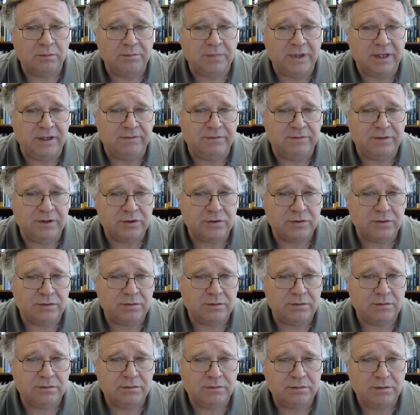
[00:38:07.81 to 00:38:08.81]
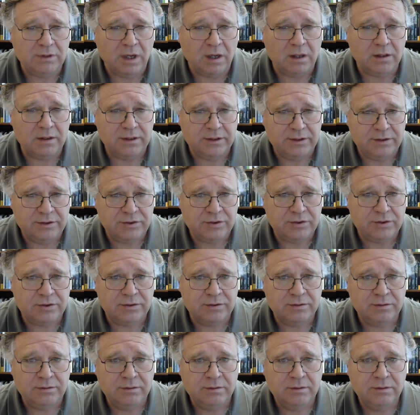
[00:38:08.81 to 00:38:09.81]
beneficial knowledge
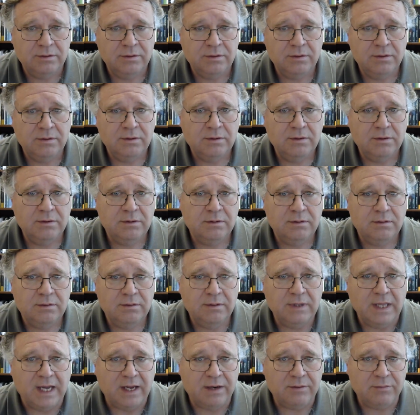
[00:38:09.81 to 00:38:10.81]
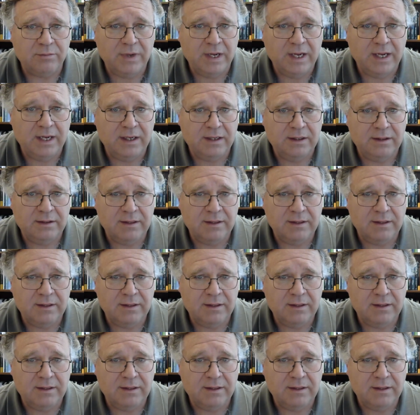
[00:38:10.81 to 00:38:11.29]
that way.